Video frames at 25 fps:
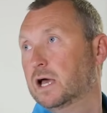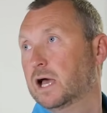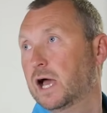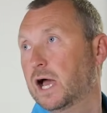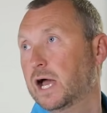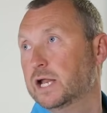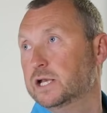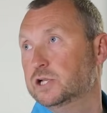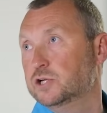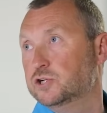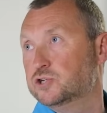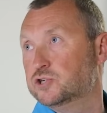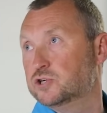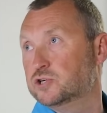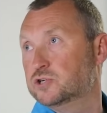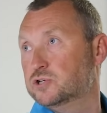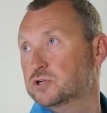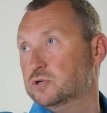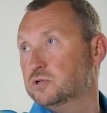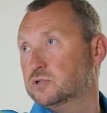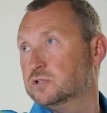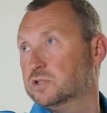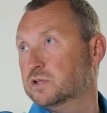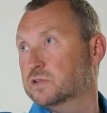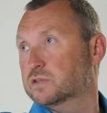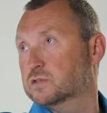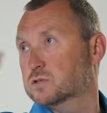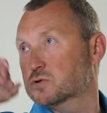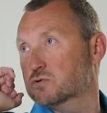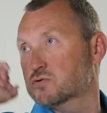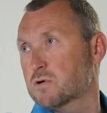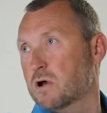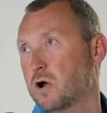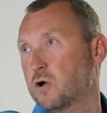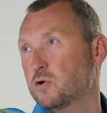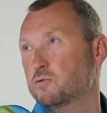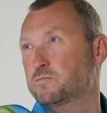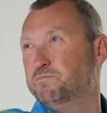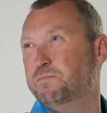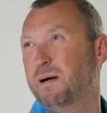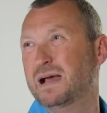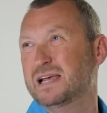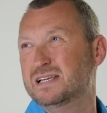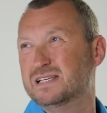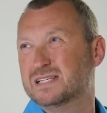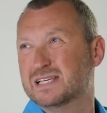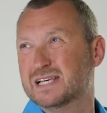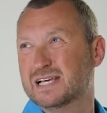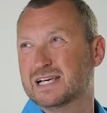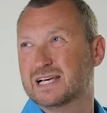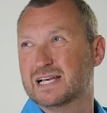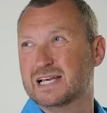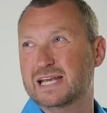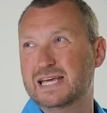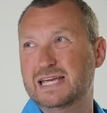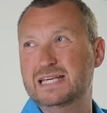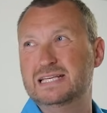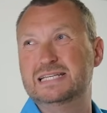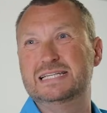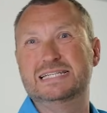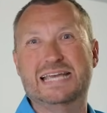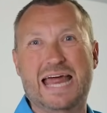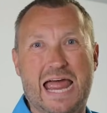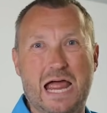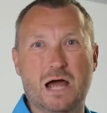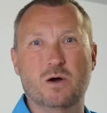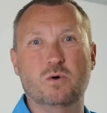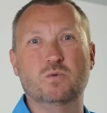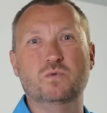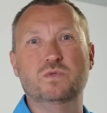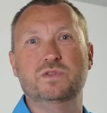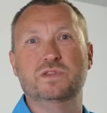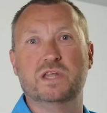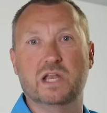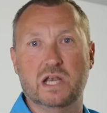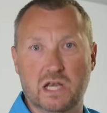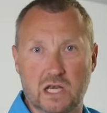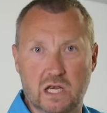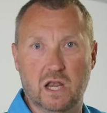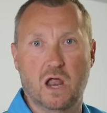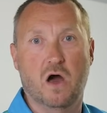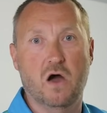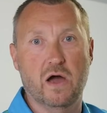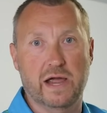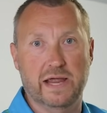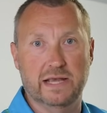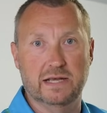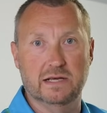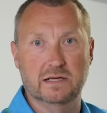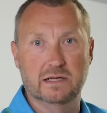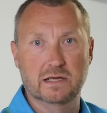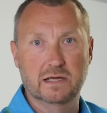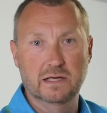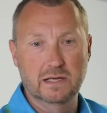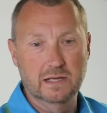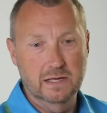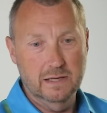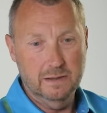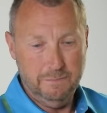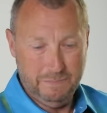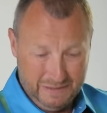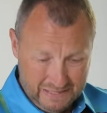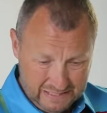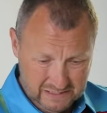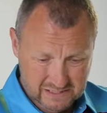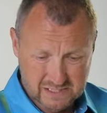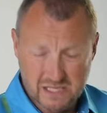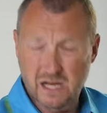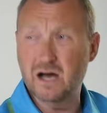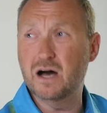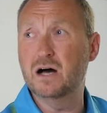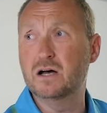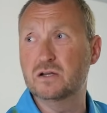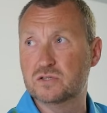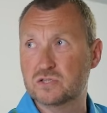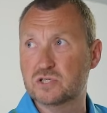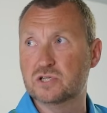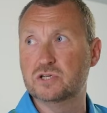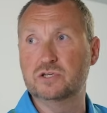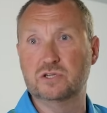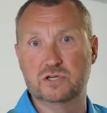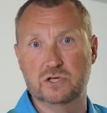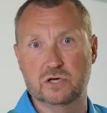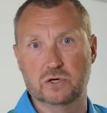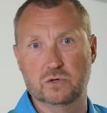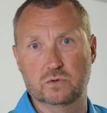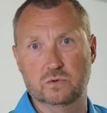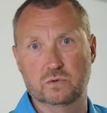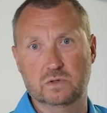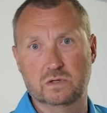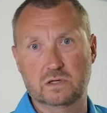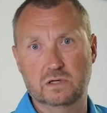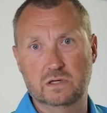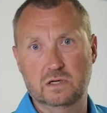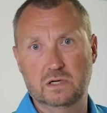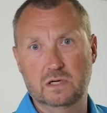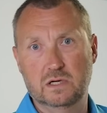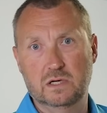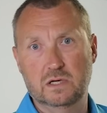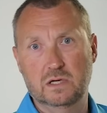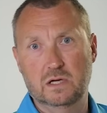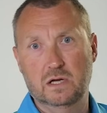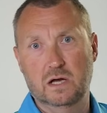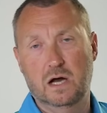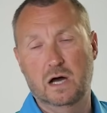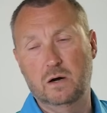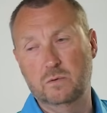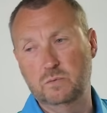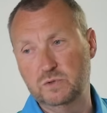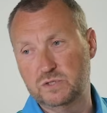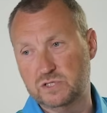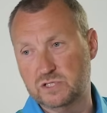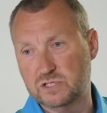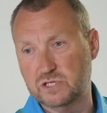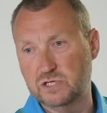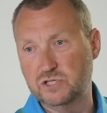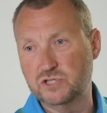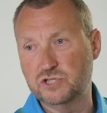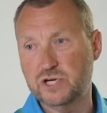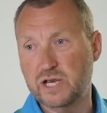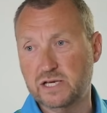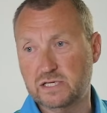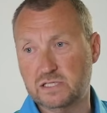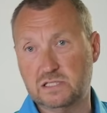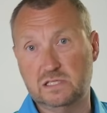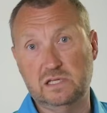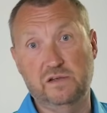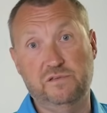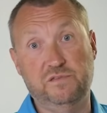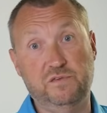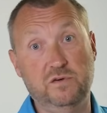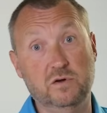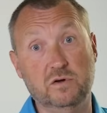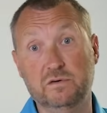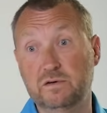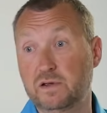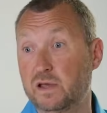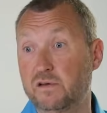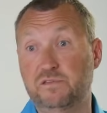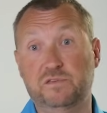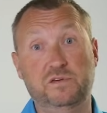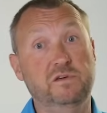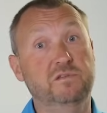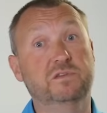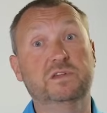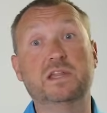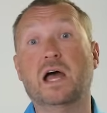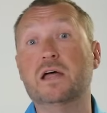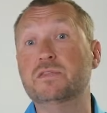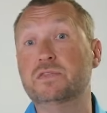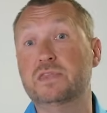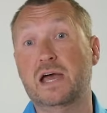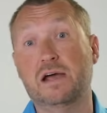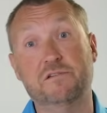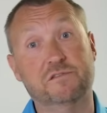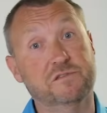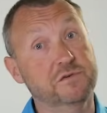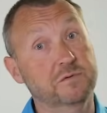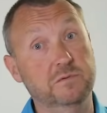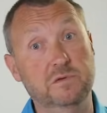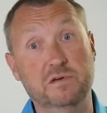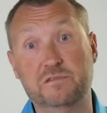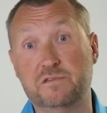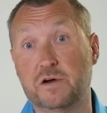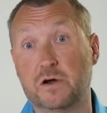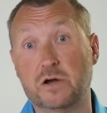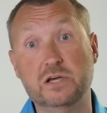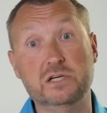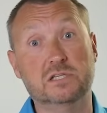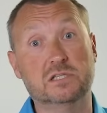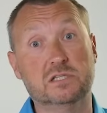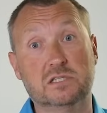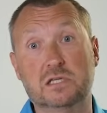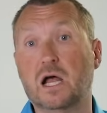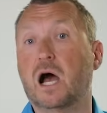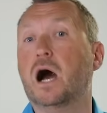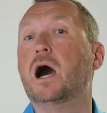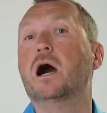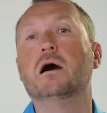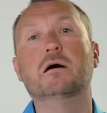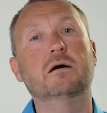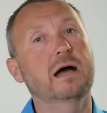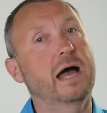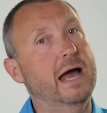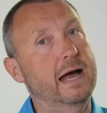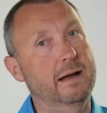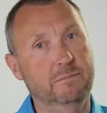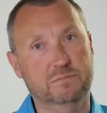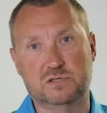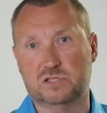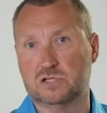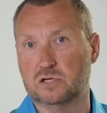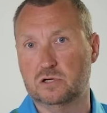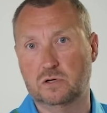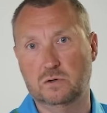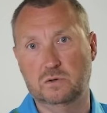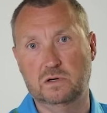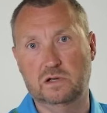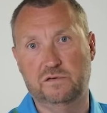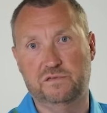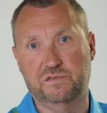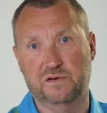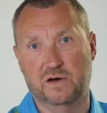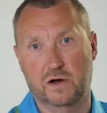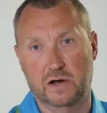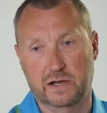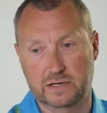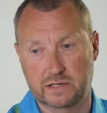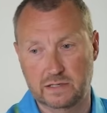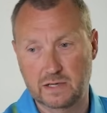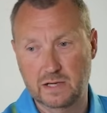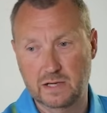and he just used to throw basically down the line. But that's hard to do. I would suggest if you've done that from the very start, absolutely fine.